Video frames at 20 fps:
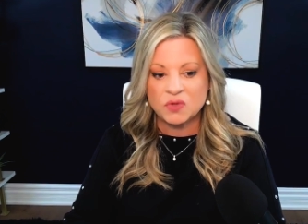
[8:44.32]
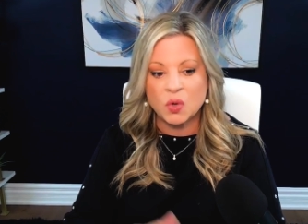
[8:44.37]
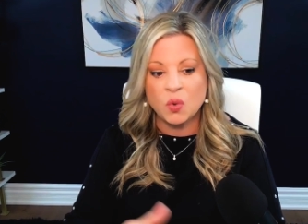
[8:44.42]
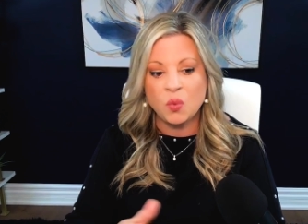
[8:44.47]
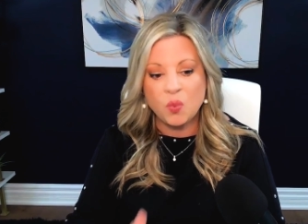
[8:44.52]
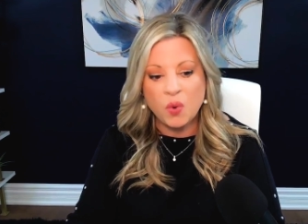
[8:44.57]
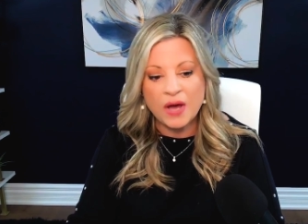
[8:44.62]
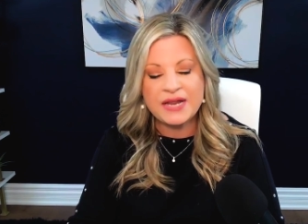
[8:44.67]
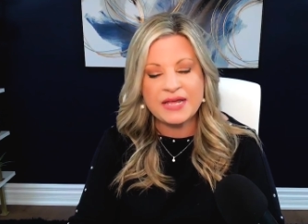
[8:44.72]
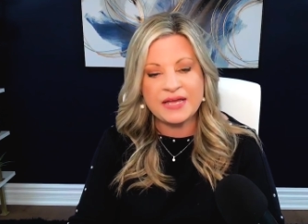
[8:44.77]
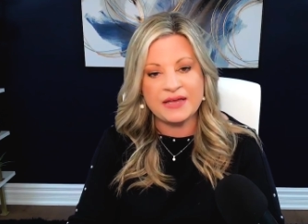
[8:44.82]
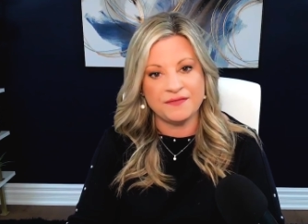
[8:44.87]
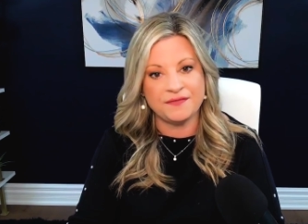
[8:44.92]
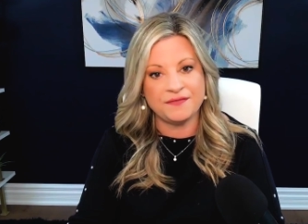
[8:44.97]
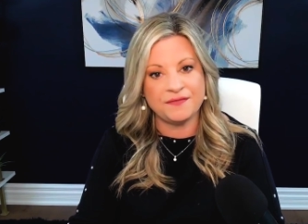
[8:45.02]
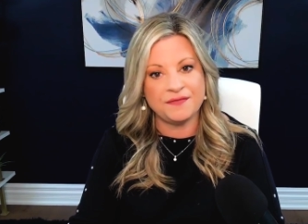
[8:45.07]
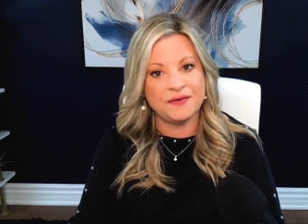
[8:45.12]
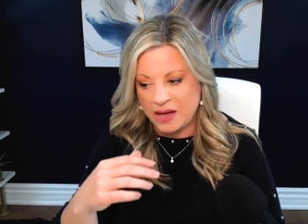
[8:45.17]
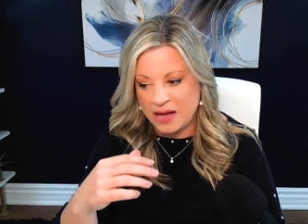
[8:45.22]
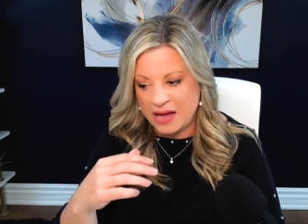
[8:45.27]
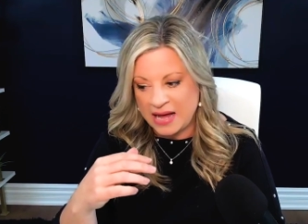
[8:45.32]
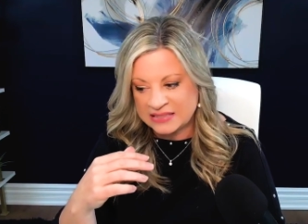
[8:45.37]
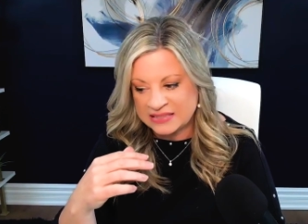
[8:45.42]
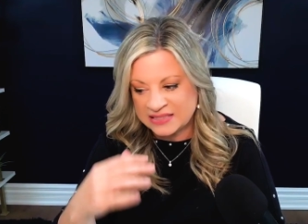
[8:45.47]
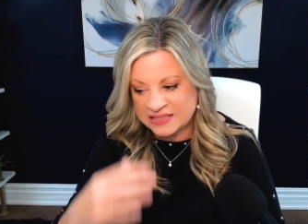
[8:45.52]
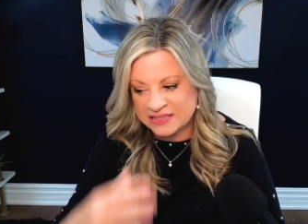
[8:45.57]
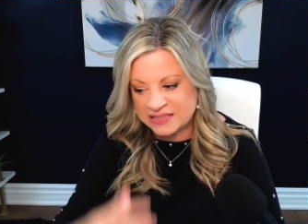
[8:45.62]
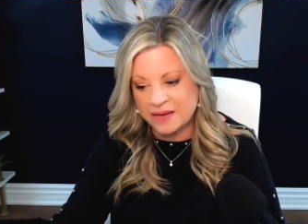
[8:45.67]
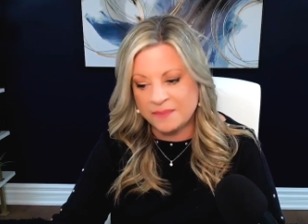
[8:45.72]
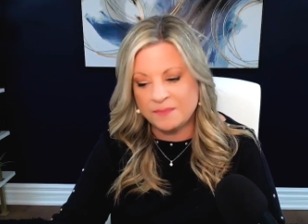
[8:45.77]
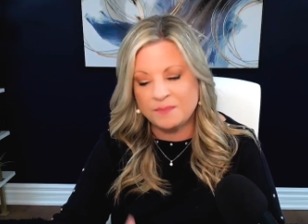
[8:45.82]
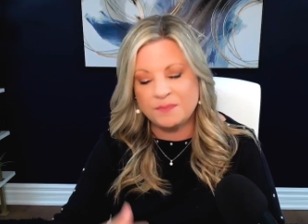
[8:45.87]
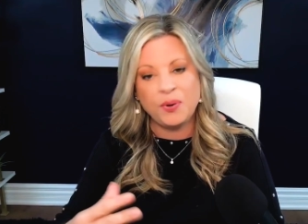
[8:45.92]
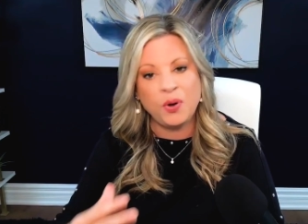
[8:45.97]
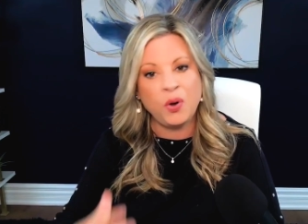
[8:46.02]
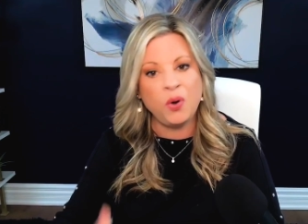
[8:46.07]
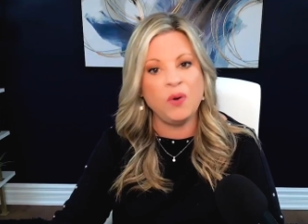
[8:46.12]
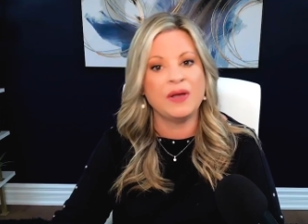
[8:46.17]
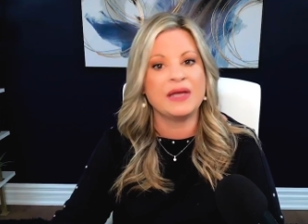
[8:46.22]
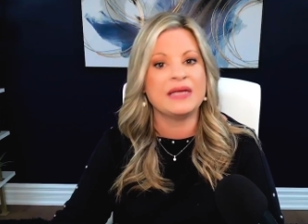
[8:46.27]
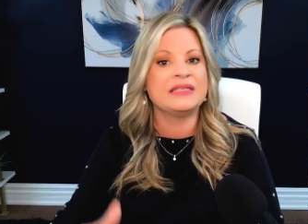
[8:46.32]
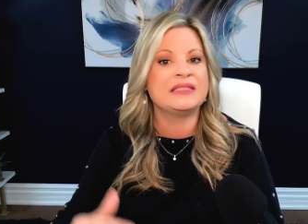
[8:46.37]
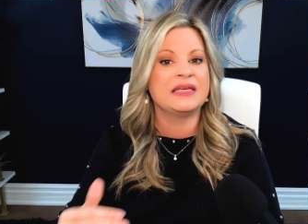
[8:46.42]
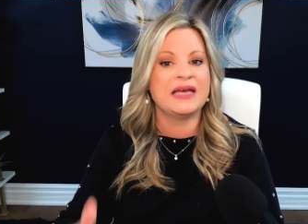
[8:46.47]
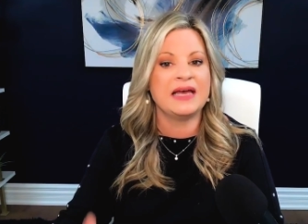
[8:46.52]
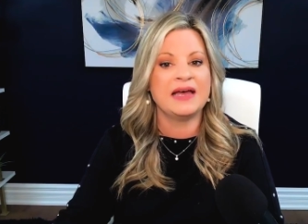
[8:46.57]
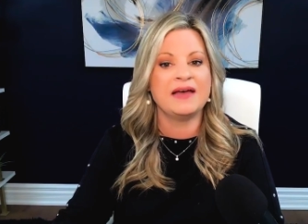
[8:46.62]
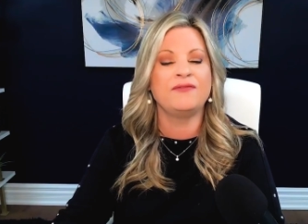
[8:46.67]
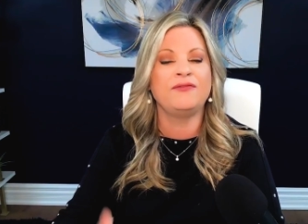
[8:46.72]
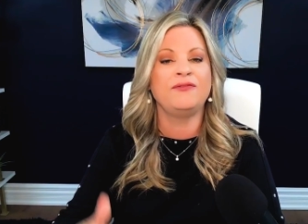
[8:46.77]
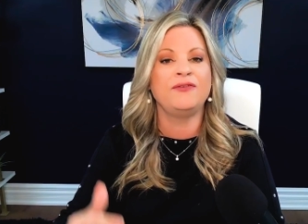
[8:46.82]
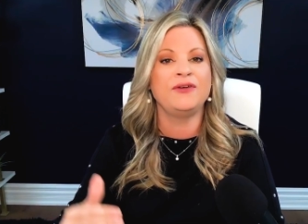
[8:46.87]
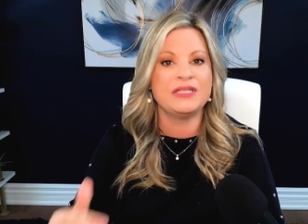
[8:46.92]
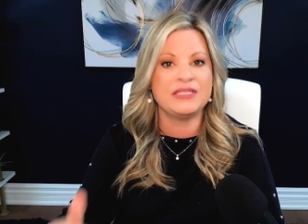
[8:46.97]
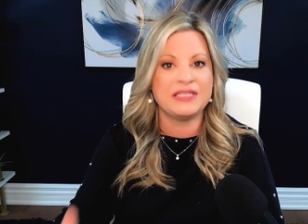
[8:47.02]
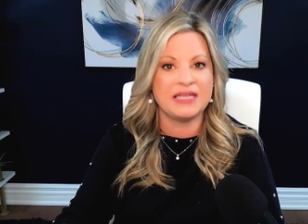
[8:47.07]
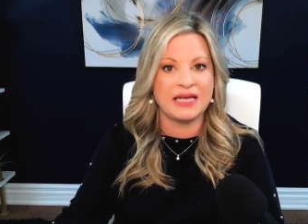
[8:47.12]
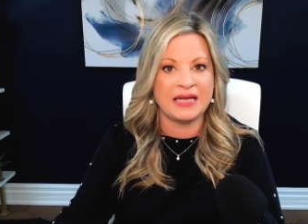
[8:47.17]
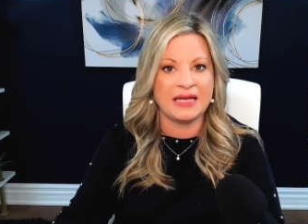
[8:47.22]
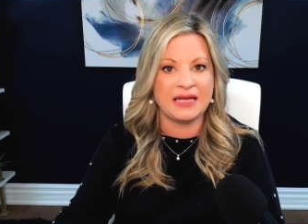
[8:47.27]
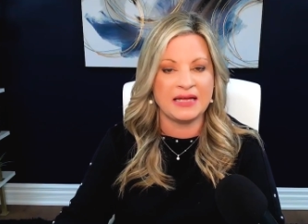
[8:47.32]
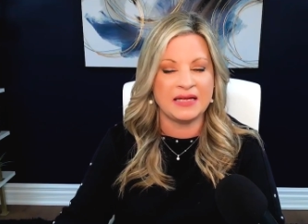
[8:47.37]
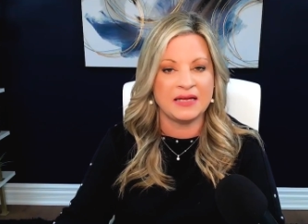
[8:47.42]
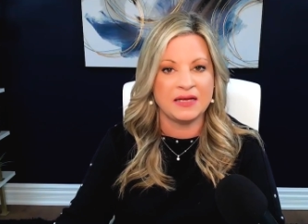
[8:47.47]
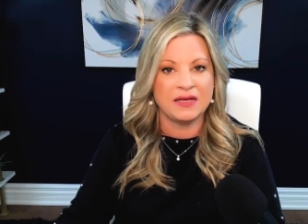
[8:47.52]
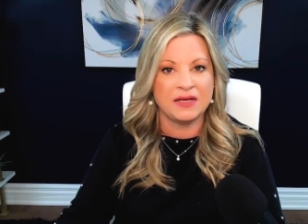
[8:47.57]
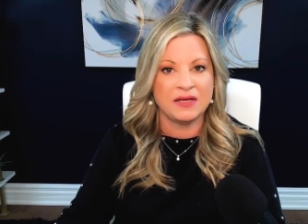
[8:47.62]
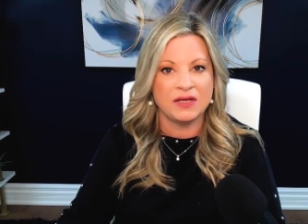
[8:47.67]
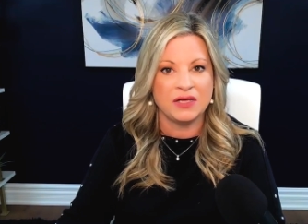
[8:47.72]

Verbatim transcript: What if at some point every day